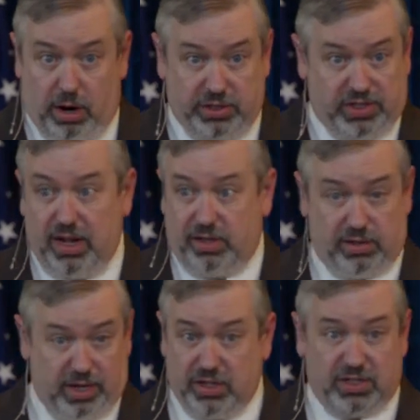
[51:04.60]
or
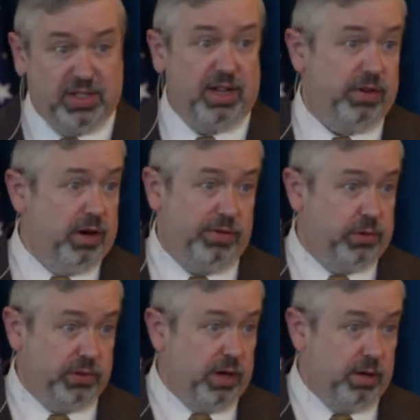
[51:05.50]
they just sing very
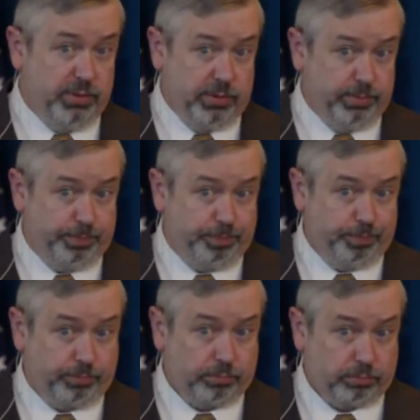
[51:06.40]
few Psalms.
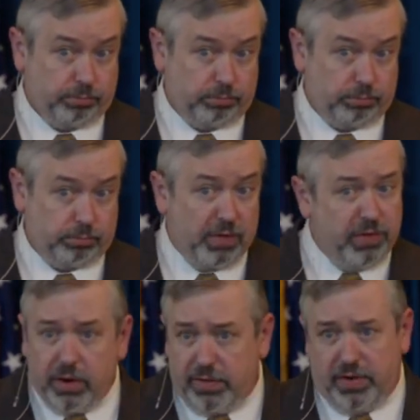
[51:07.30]

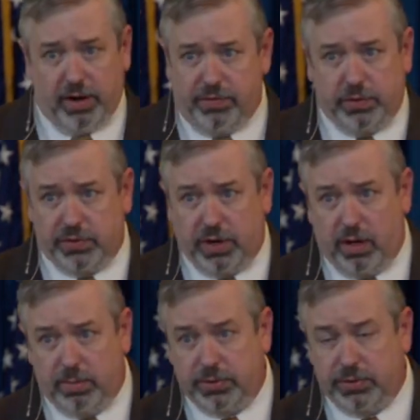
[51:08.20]
Very, very few Psalms.